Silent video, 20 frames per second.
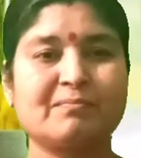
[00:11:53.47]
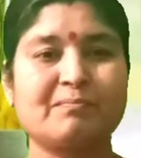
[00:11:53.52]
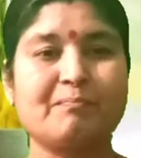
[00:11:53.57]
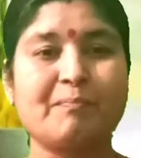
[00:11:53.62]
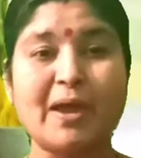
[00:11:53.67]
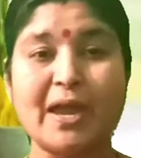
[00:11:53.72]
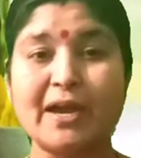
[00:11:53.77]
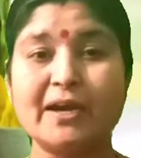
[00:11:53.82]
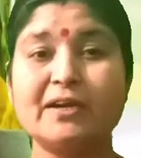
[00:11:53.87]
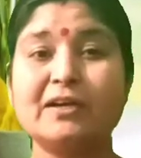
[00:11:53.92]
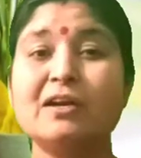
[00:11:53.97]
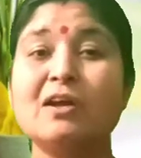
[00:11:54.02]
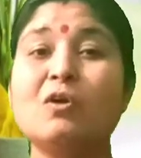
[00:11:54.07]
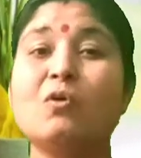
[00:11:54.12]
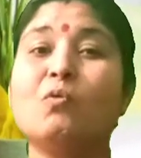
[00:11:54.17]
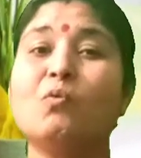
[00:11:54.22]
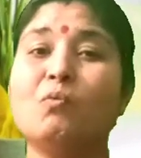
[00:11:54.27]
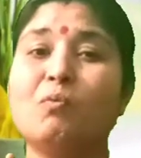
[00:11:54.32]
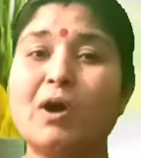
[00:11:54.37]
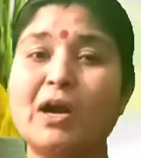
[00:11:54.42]
made
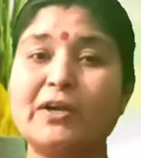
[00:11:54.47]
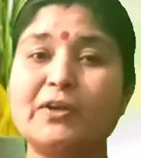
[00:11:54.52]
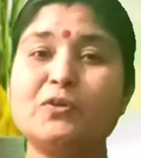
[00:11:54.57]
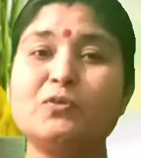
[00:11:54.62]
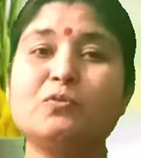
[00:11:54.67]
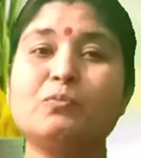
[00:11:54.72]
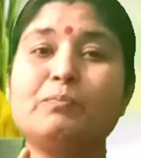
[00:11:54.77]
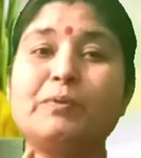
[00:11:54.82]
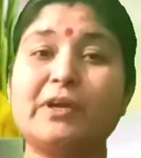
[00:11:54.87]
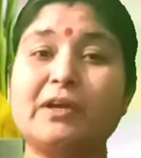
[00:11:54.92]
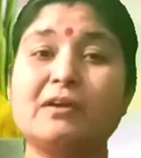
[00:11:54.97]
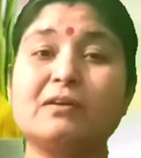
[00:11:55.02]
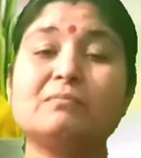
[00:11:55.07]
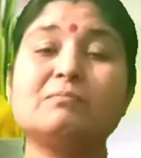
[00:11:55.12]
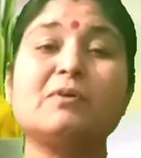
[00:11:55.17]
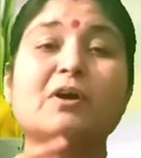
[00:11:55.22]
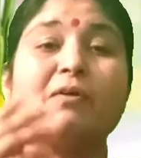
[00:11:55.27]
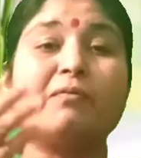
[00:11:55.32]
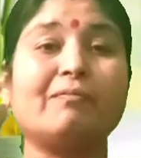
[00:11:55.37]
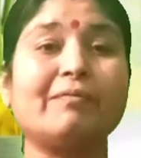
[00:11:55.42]
what you
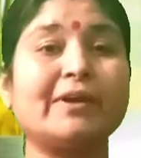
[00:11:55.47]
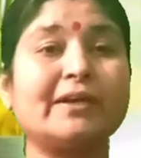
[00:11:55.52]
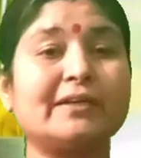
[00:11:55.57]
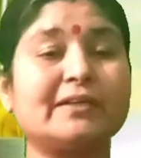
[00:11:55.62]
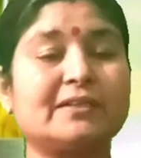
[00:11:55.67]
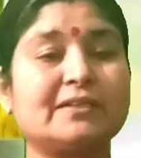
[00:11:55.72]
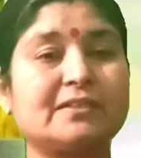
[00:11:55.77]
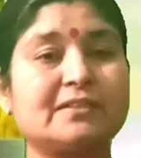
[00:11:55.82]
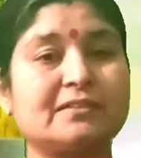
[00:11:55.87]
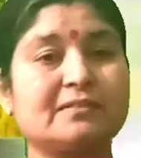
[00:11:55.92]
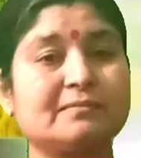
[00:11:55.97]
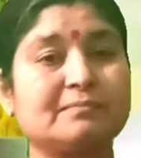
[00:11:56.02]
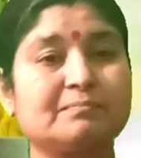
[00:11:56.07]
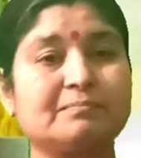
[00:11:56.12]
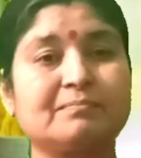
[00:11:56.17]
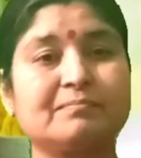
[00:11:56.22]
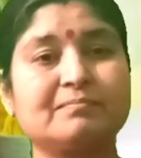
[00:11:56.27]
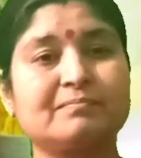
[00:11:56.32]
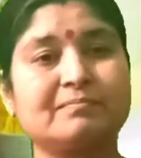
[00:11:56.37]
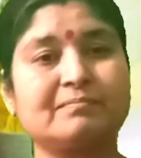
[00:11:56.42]
become of it.
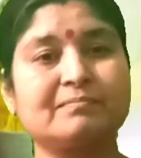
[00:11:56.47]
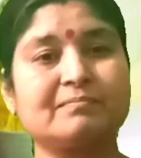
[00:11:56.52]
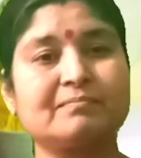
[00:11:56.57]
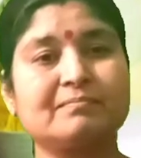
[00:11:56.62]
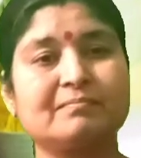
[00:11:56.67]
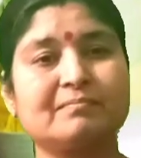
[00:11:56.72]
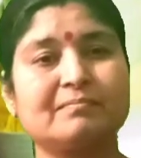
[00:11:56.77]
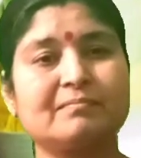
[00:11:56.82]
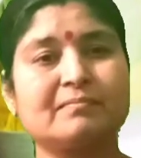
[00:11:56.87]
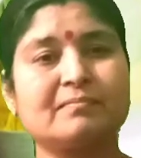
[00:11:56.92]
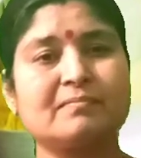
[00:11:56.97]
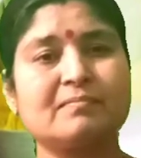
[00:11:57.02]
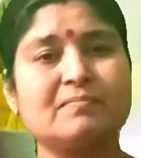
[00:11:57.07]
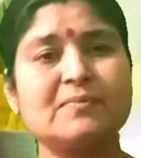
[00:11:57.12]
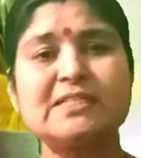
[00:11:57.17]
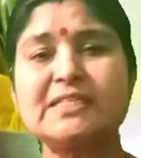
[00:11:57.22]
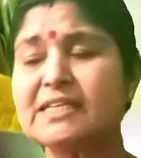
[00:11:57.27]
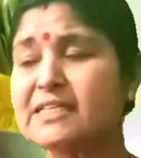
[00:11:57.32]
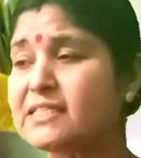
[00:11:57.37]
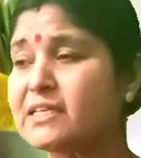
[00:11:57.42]

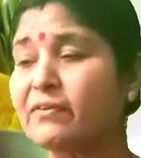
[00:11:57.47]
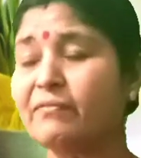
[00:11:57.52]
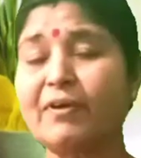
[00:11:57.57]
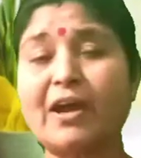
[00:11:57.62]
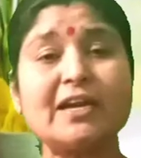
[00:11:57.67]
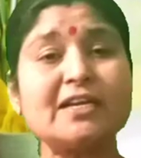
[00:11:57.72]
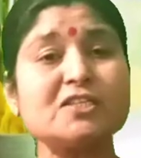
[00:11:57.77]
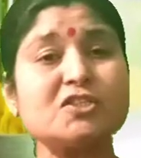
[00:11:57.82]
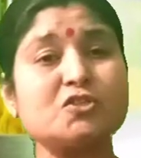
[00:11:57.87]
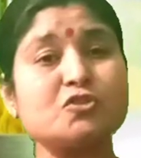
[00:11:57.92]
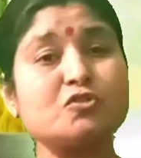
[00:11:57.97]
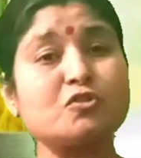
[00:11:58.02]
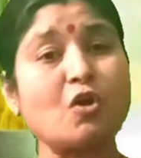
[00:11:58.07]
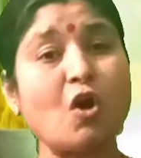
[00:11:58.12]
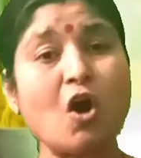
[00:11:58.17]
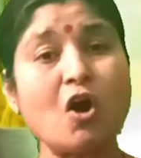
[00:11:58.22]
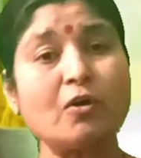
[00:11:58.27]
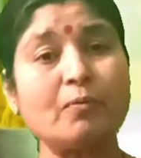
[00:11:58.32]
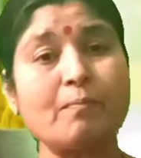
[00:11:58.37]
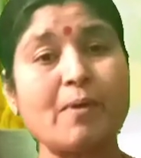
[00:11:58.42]
This is a very
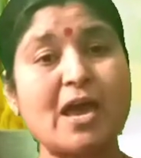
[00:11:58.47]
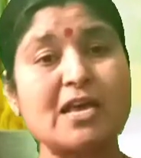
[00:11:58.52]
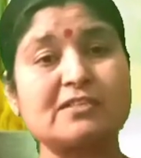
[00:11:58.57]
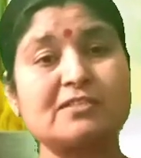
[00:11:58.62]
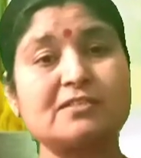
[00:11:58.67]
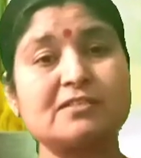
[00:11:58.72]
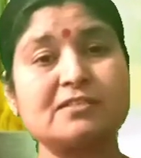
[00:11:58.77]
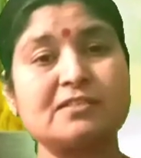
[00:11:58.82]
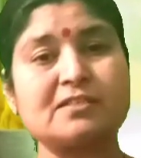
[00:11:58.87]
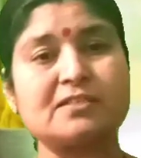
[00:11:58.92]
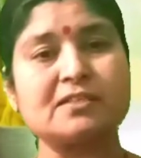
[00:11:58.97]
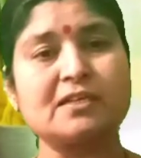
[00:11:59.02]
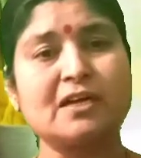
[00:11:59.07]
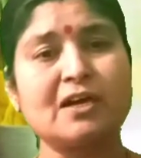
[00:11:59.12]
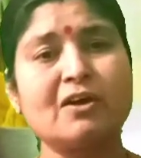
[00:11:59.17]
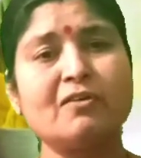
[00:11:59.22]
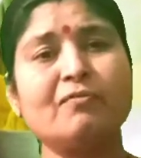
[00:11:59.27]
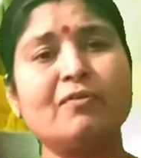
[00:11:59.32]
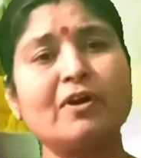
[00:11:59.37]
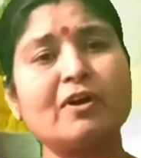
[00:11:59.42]
strong message
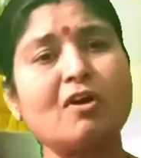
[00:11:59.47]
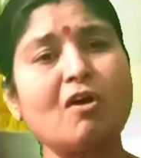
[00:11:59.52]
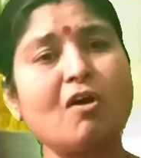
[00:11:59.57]
for